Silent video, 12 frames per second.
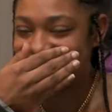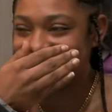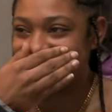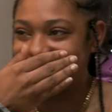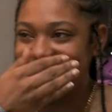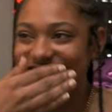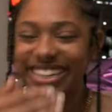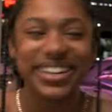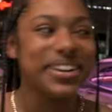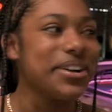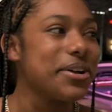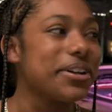And she want to
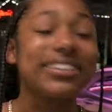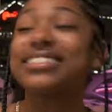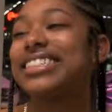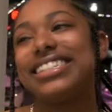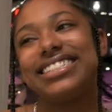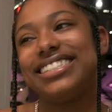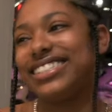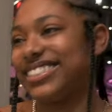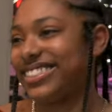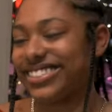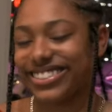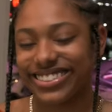work with you. She's just
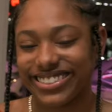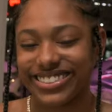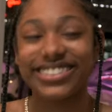too afraid.